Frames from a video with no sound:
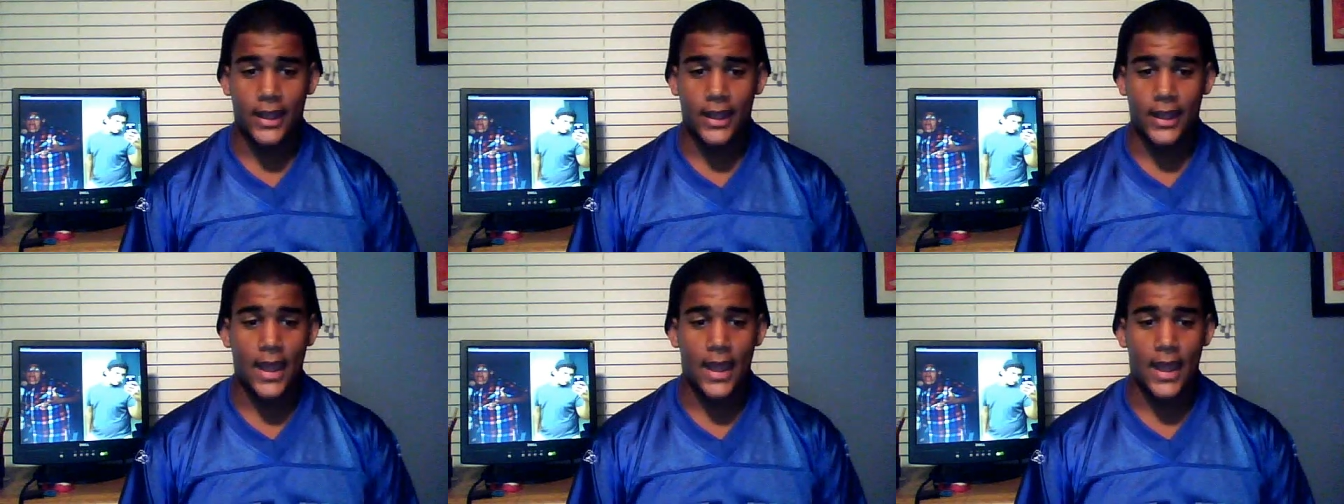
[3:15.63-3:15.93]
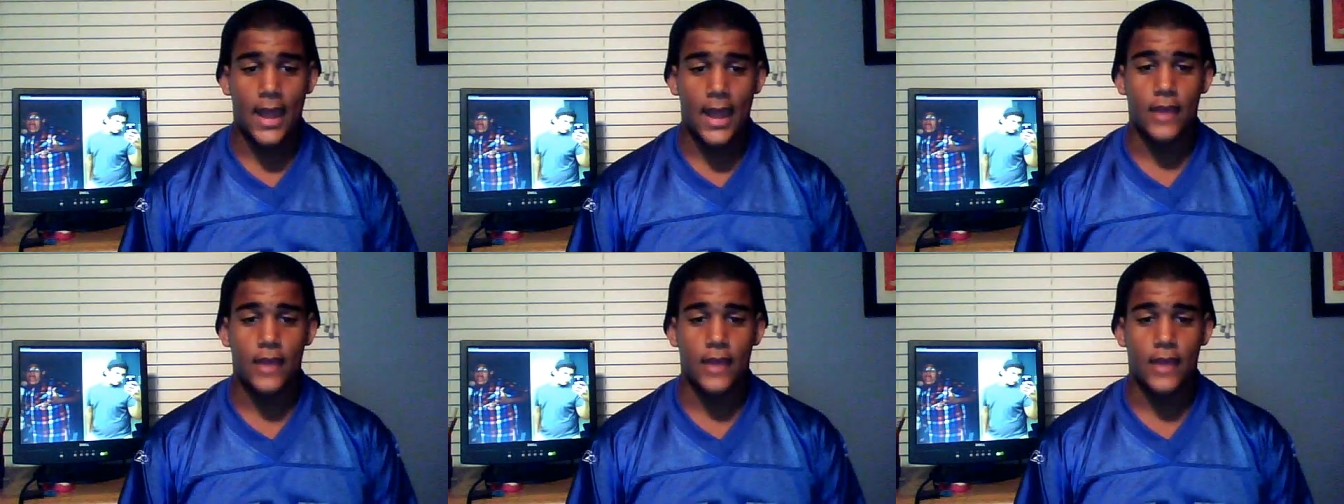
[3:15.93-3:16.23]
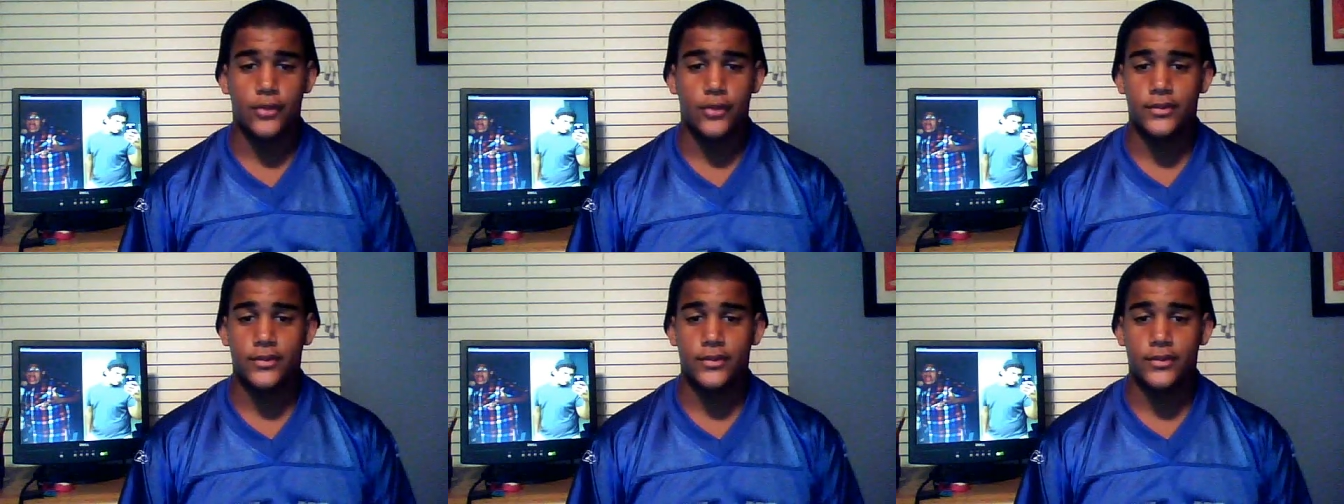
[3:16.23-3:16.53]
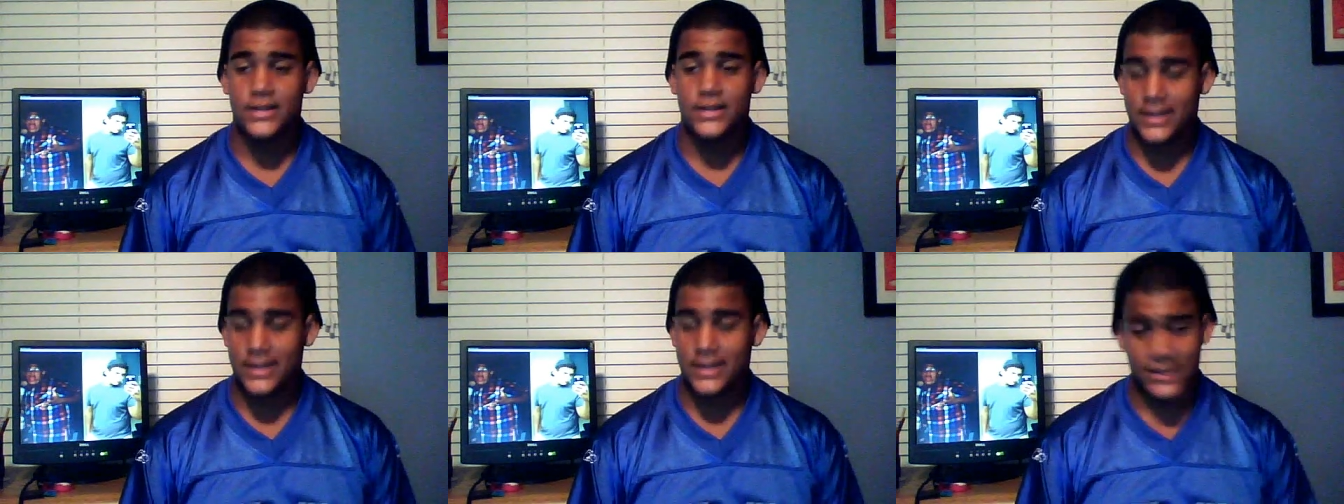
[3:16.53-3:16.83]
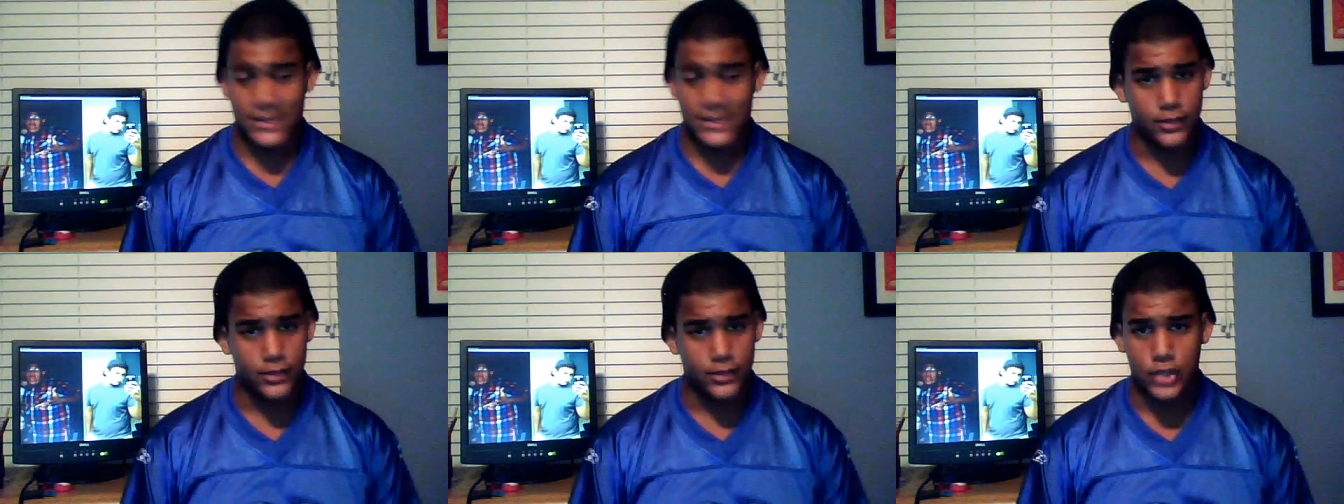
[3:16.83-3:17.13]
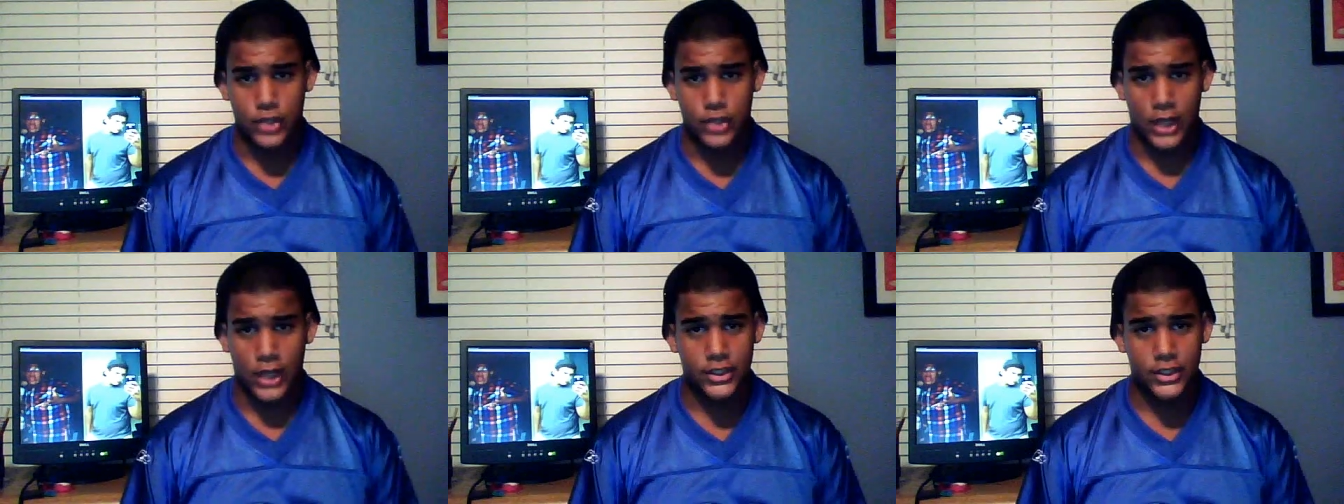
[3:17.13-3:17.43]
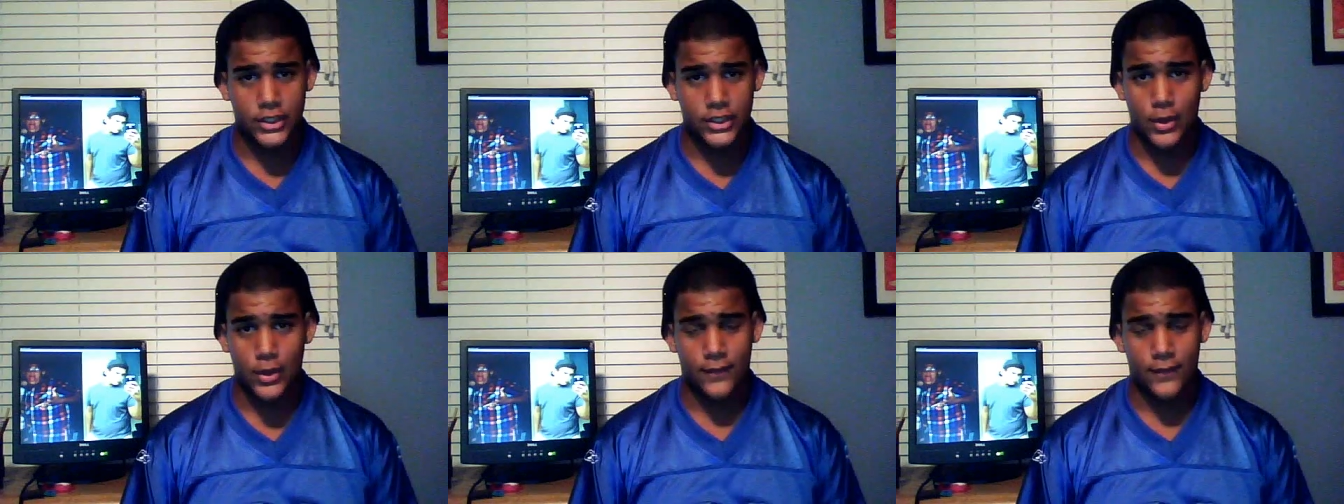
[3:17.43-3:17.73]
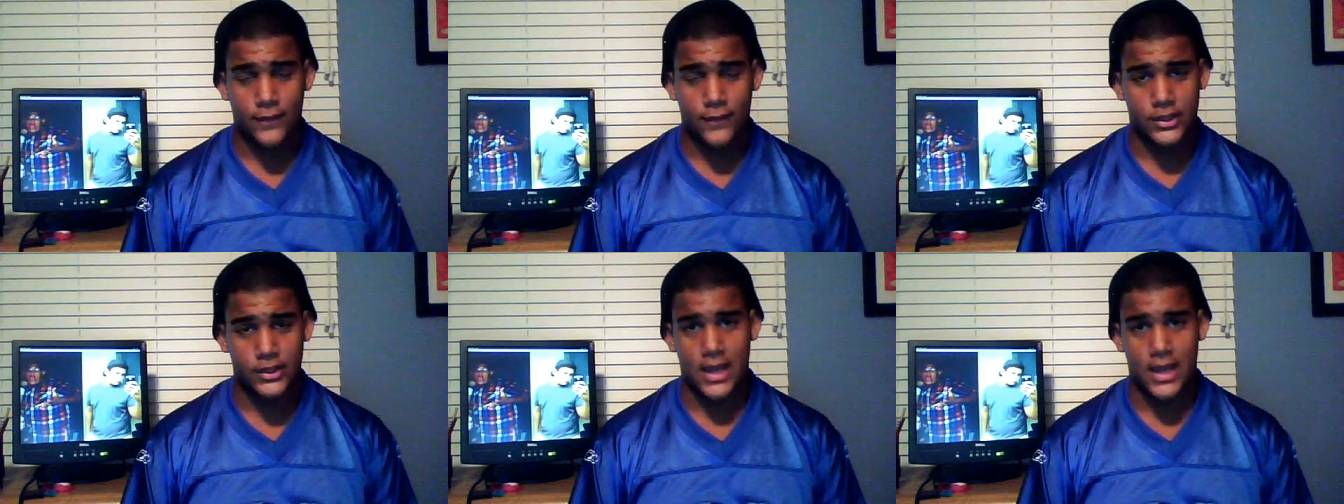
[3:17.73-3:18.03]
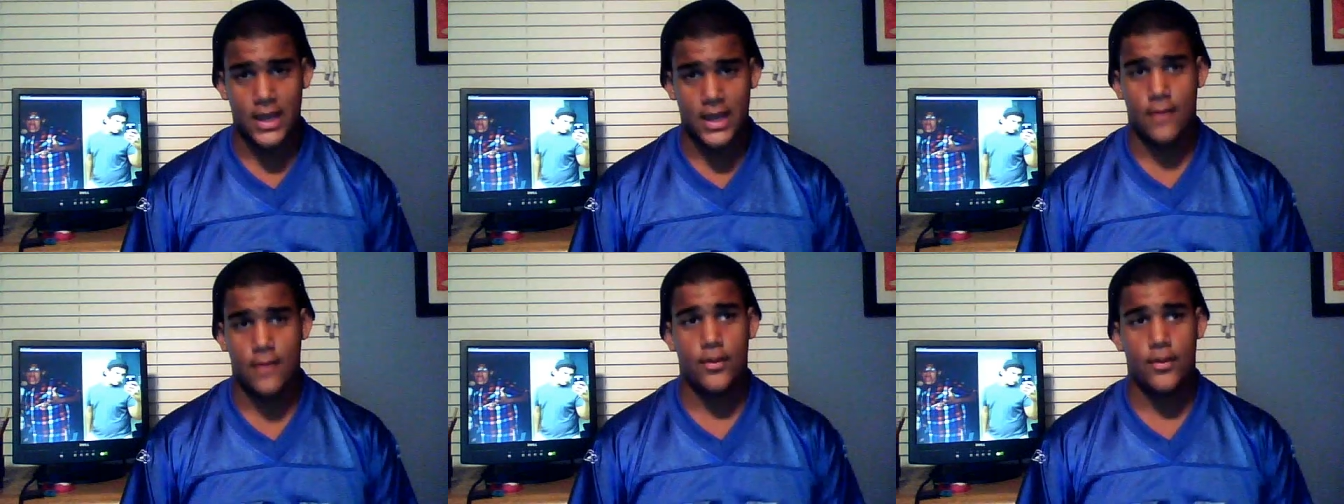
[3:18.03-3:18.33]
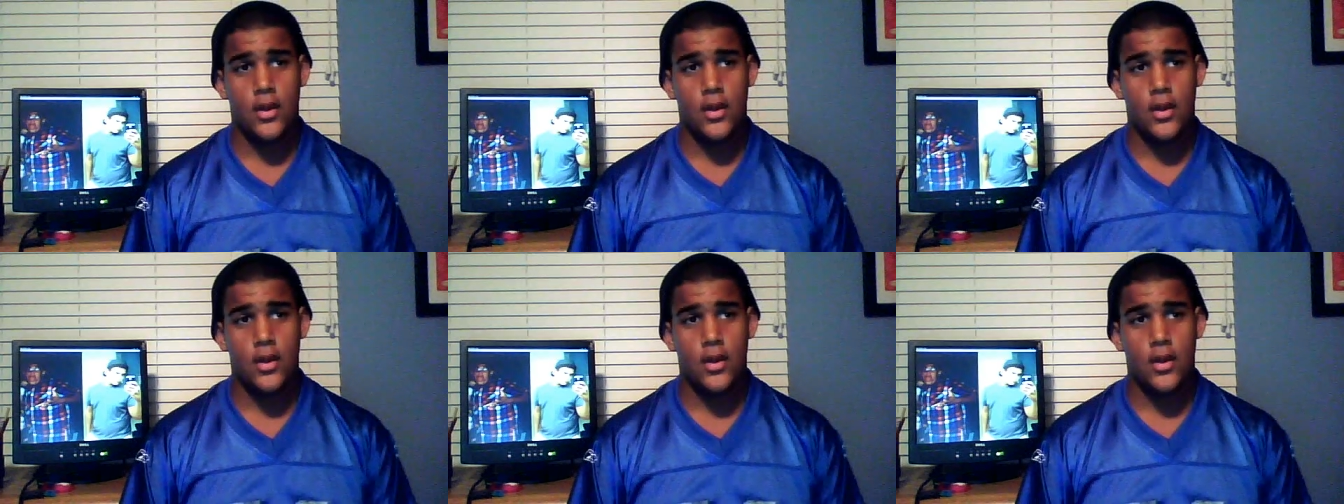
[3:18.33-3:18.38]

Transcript: and you continue talking to after camp,